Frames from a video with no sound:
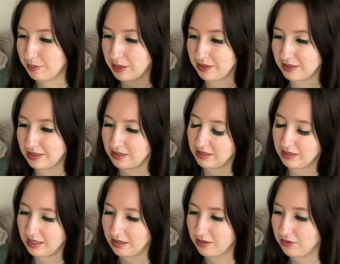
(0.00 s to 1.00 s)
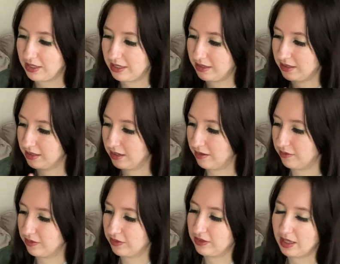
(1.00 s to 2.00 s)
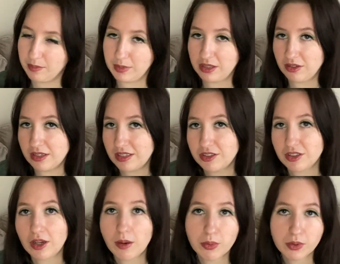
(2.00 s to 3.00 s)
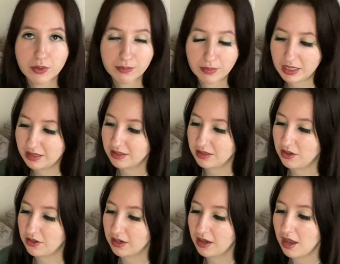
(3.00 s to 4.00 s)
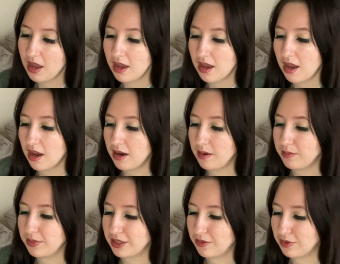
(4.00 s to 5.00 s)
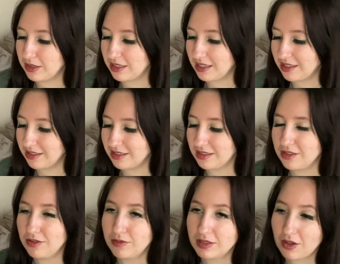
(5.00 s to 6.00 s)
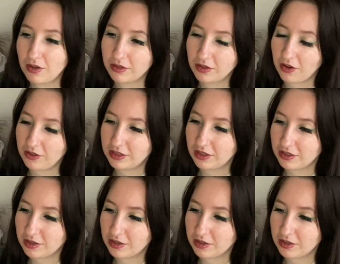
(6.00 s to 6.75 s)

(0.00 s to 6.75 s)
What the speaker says: I listened to like 3 of them, and they're each a couple minutes long. But the one that I listened to was called Calling Dr.